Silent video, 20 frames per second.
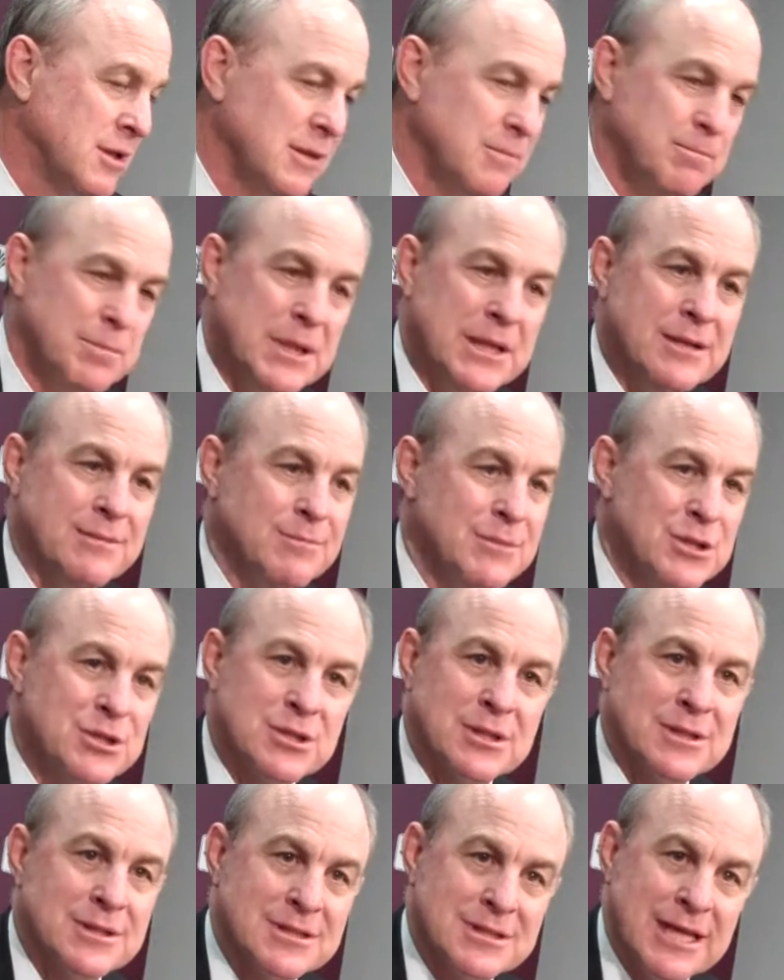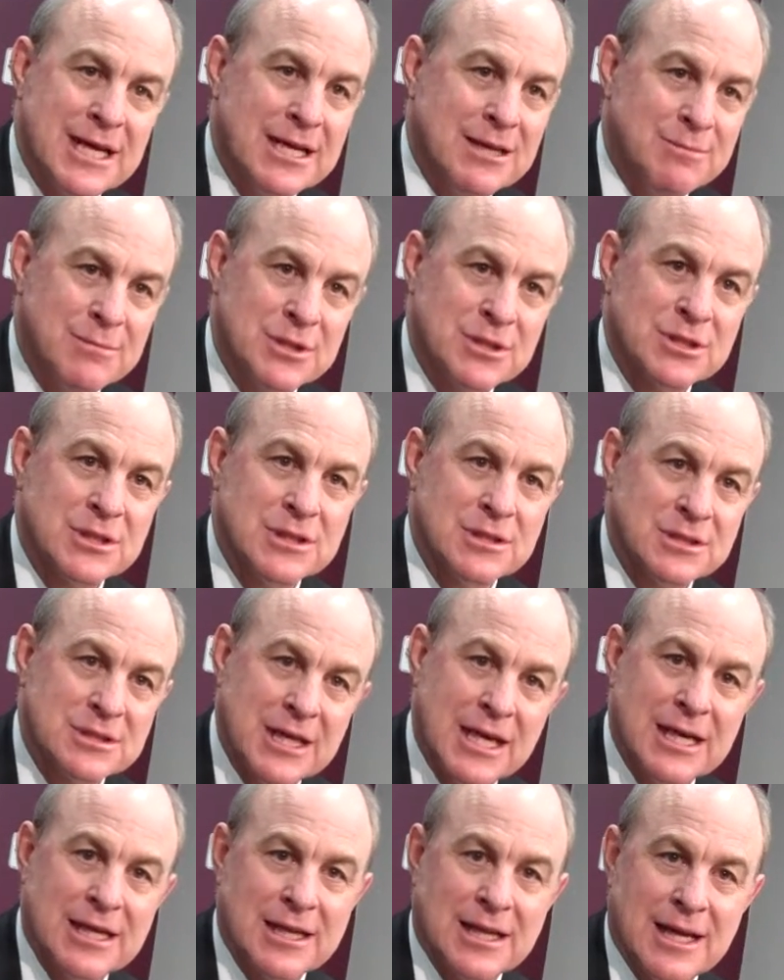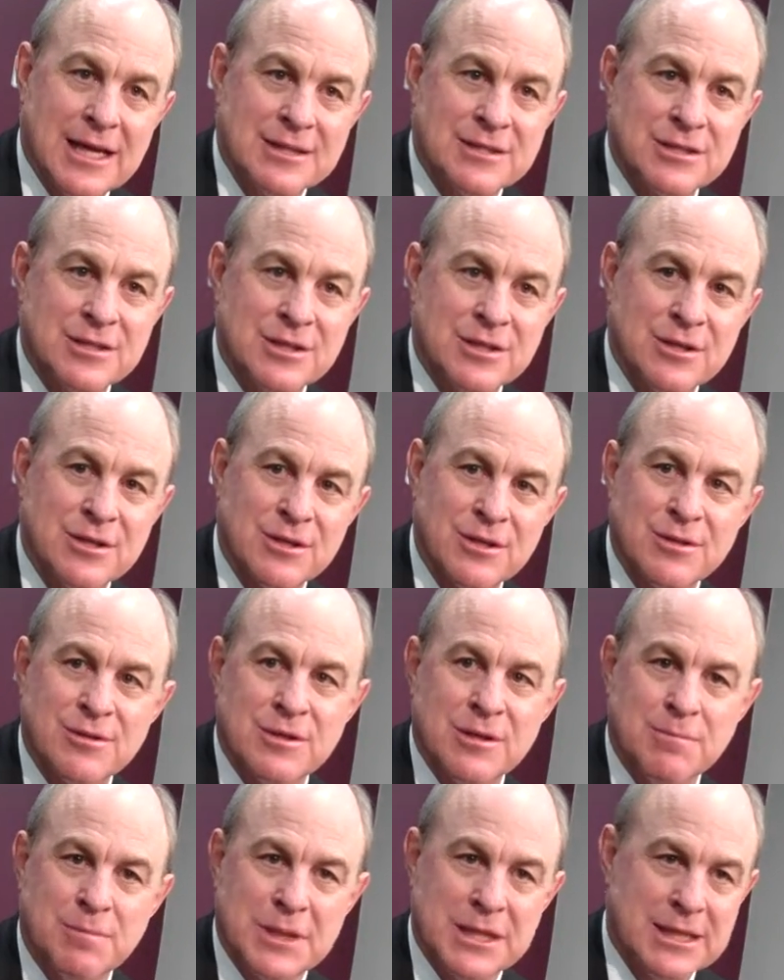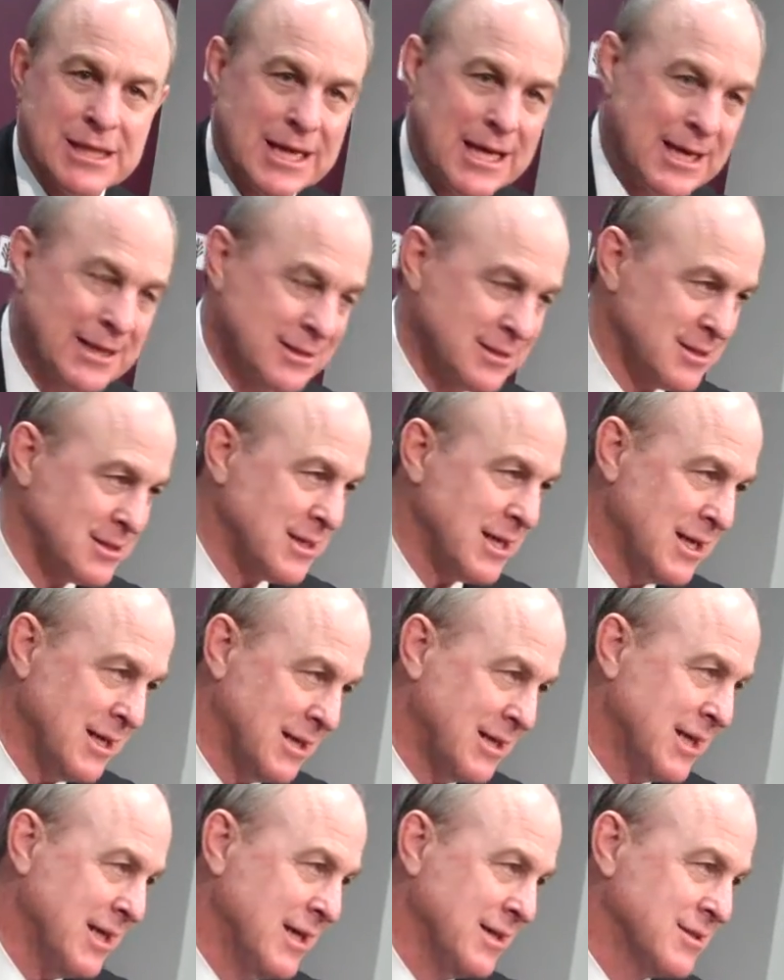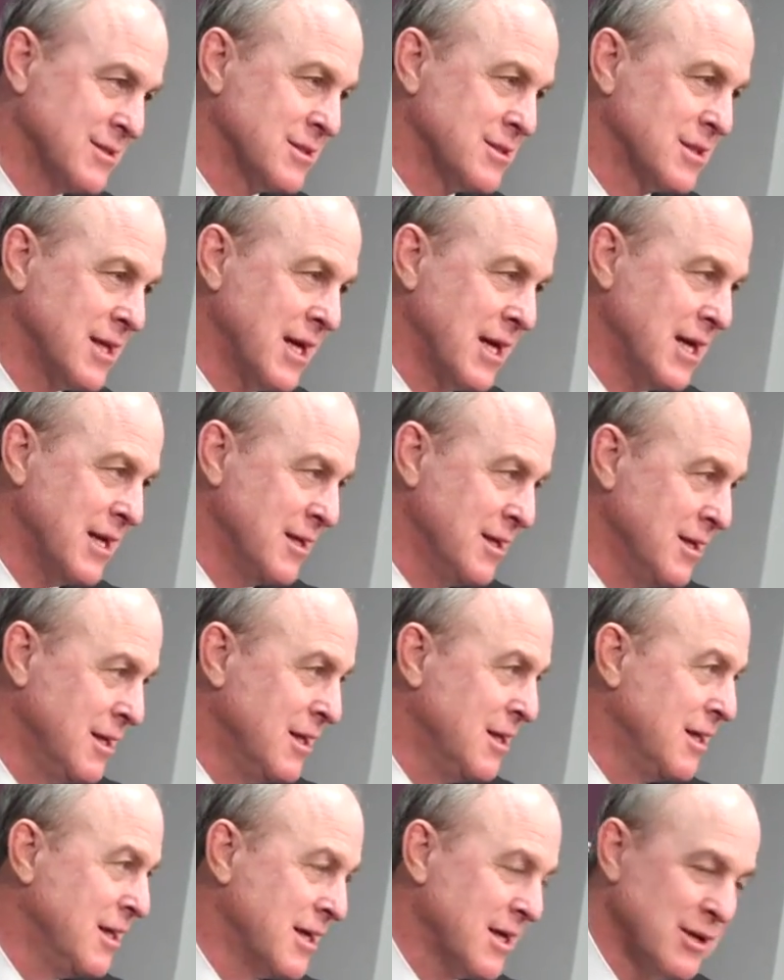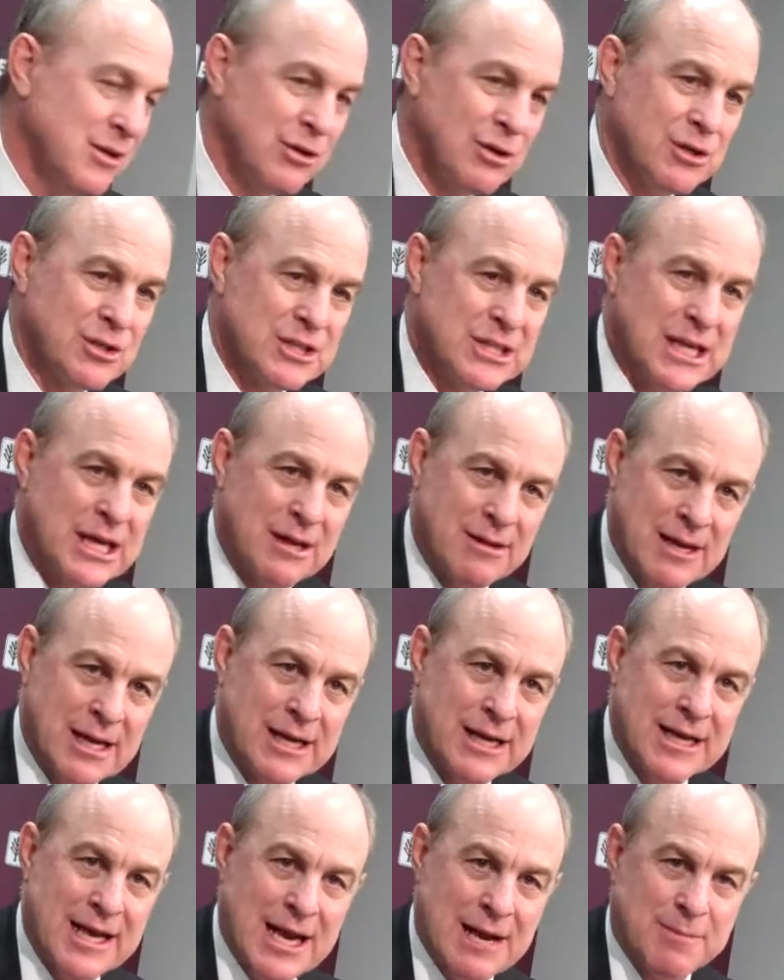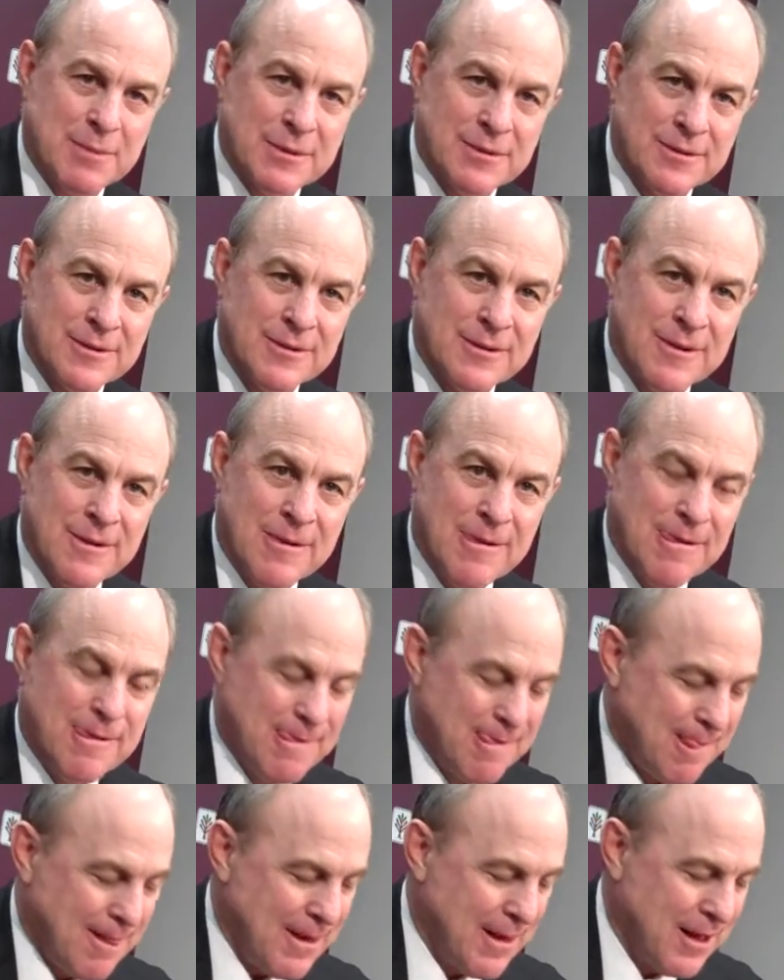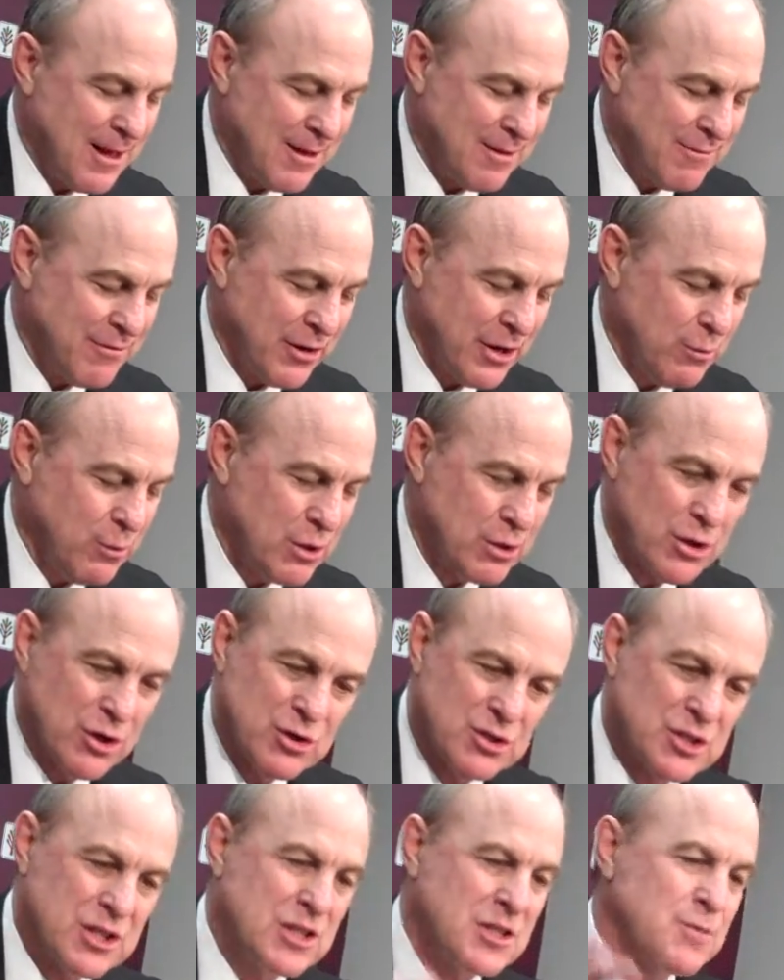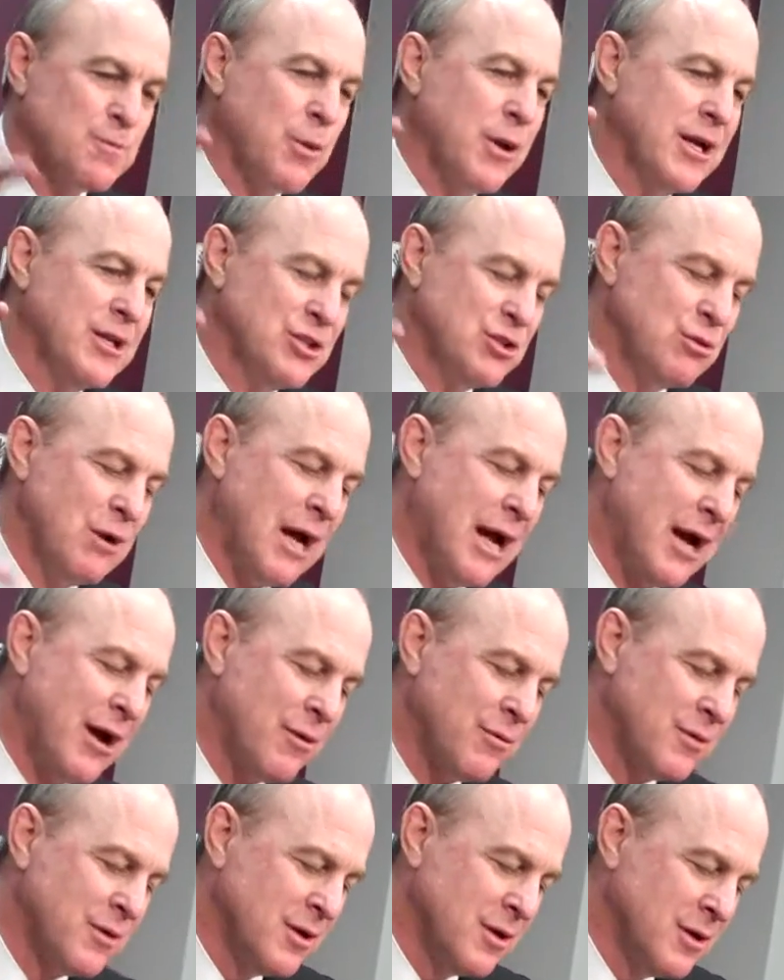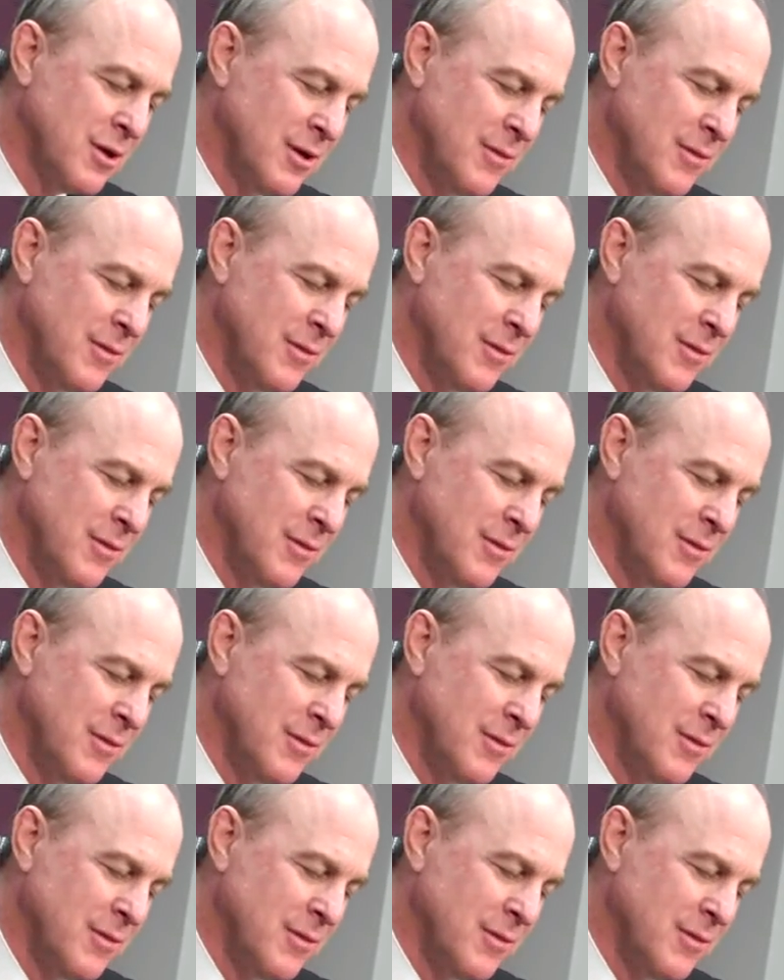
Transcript: that beat Michigan State at Michigan State last year, that beat Kansas State at Kansas State. And you can see how that can happen. Very well coached. They spread you out.